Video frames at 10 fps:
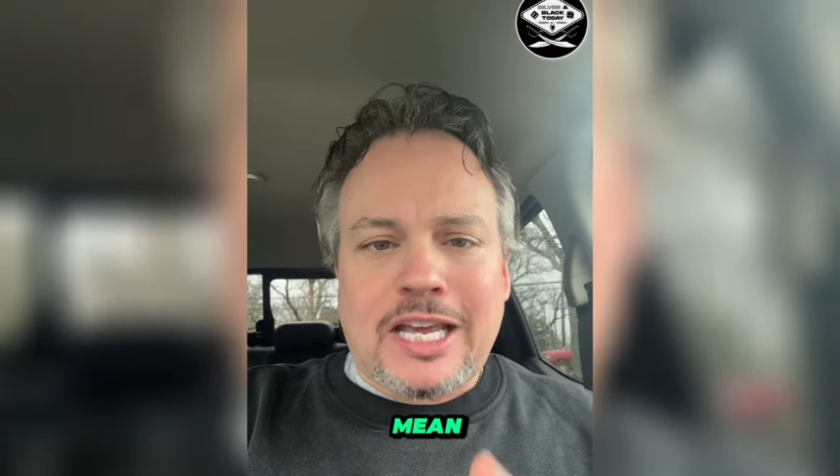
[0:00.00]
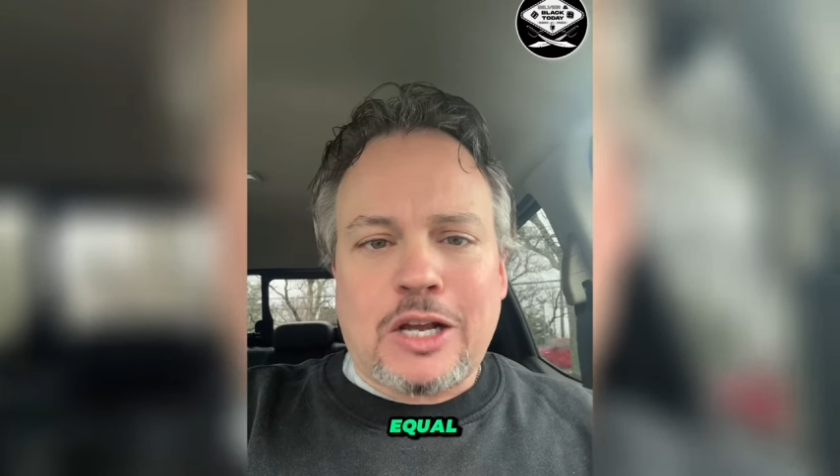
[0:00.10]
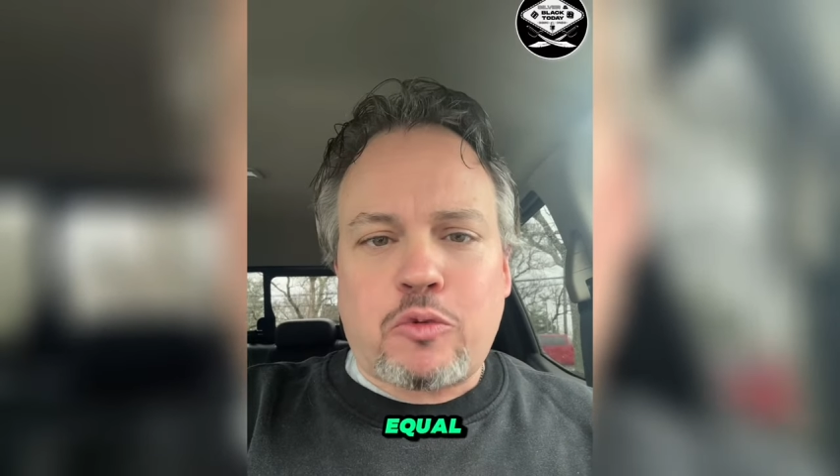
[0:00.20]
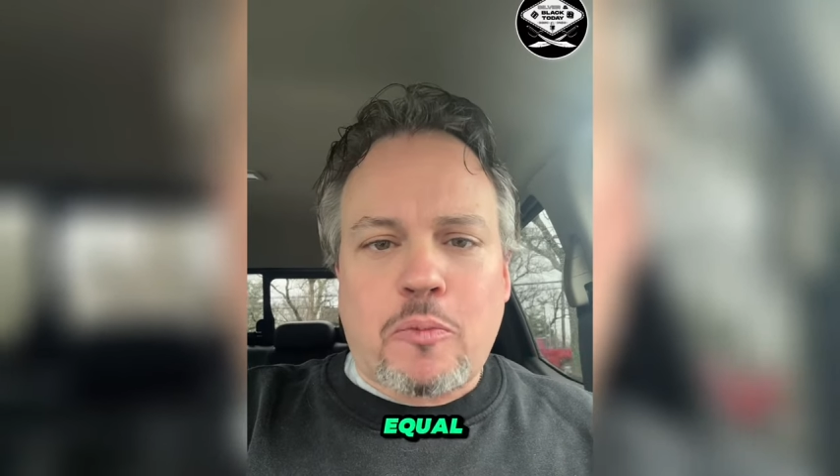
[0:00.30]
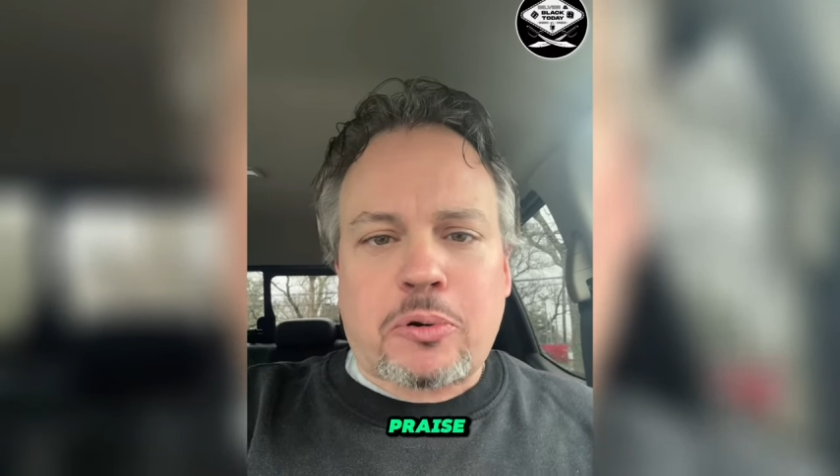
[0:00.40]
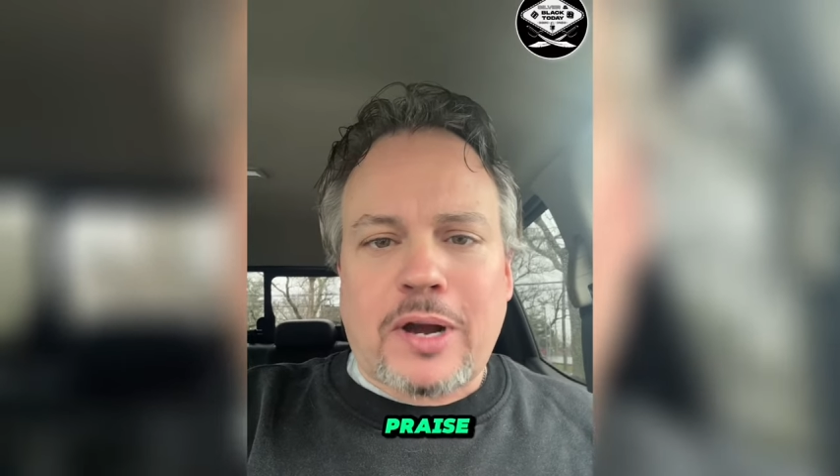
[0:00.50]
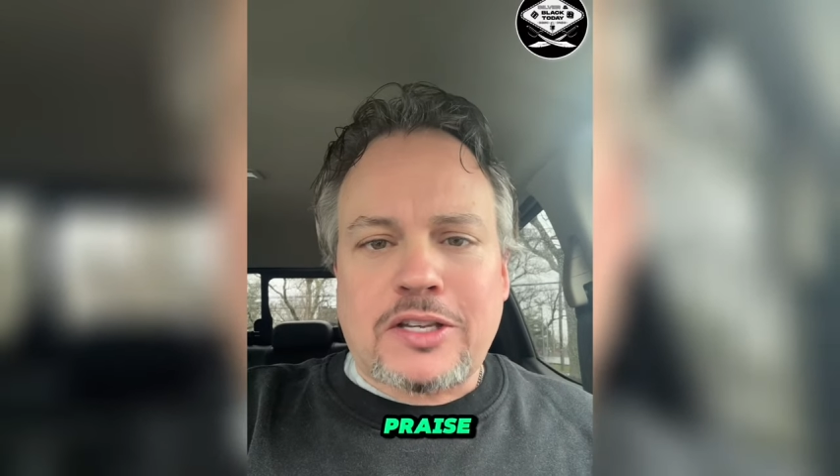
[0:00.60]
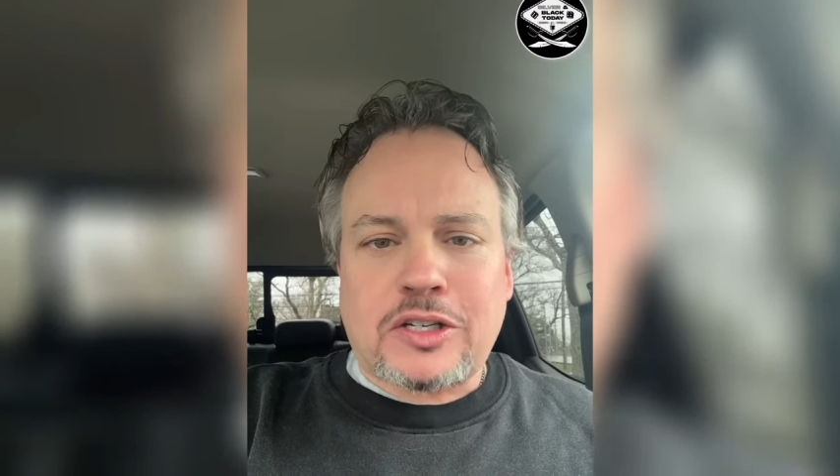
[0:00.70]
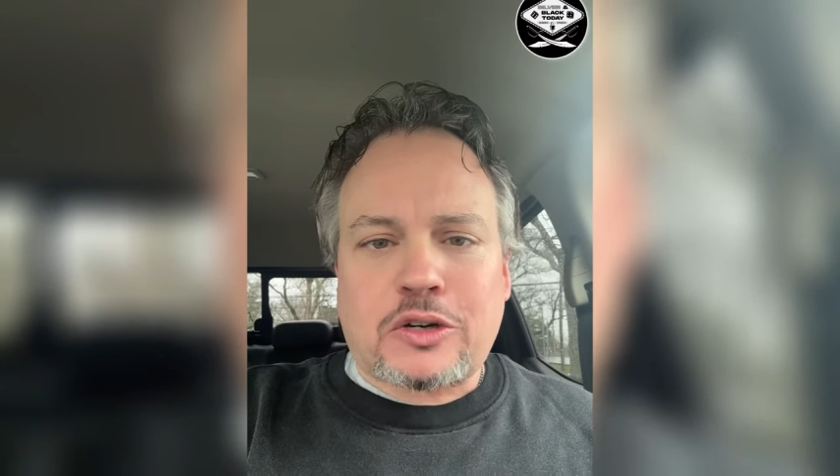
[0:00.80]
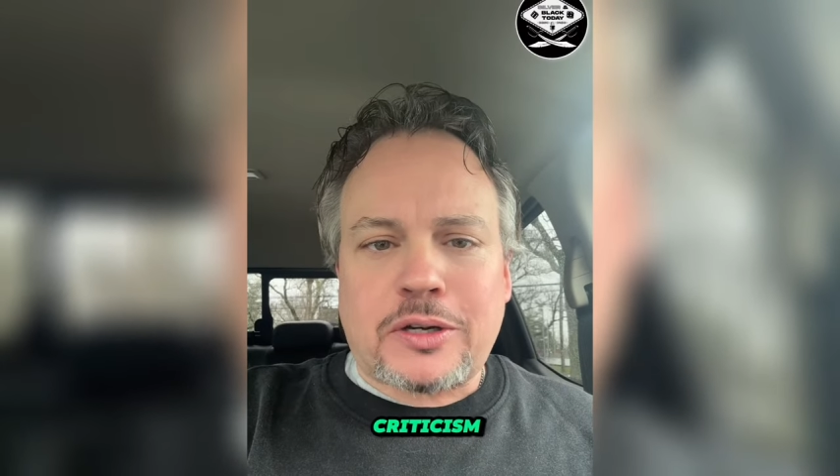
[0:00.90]
equal praise
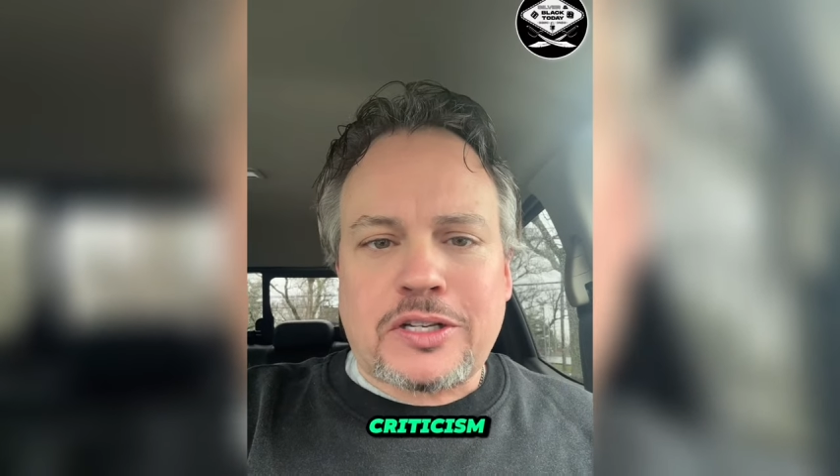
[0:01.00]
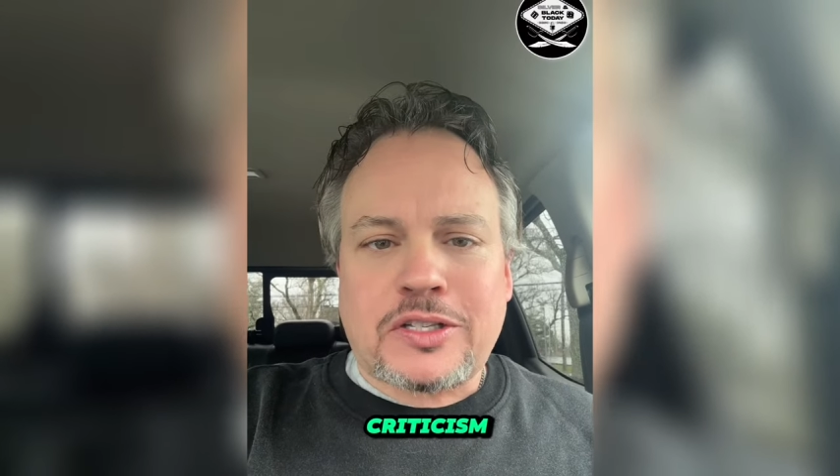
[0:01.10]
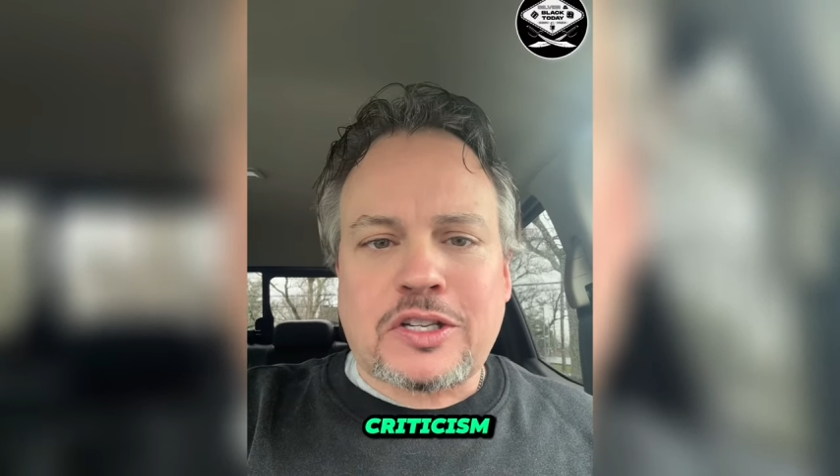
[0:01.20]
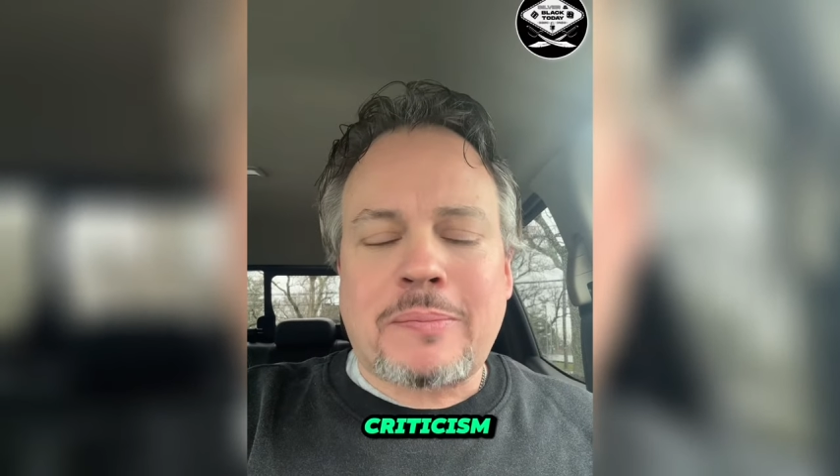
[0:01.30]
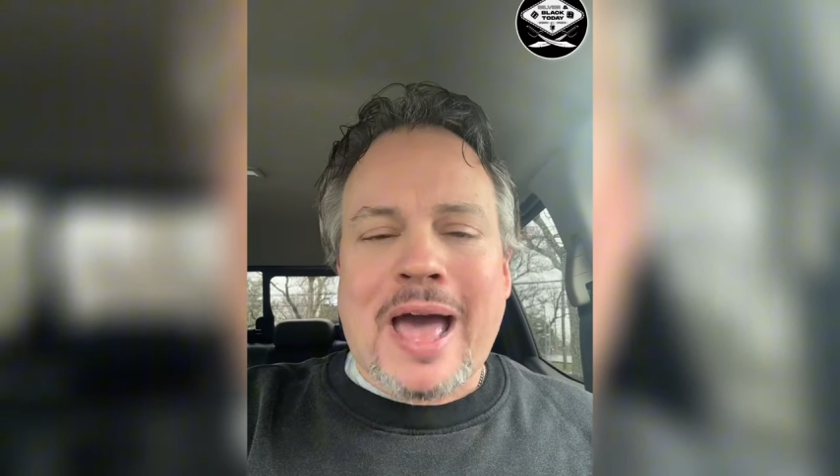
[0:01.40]
and criticism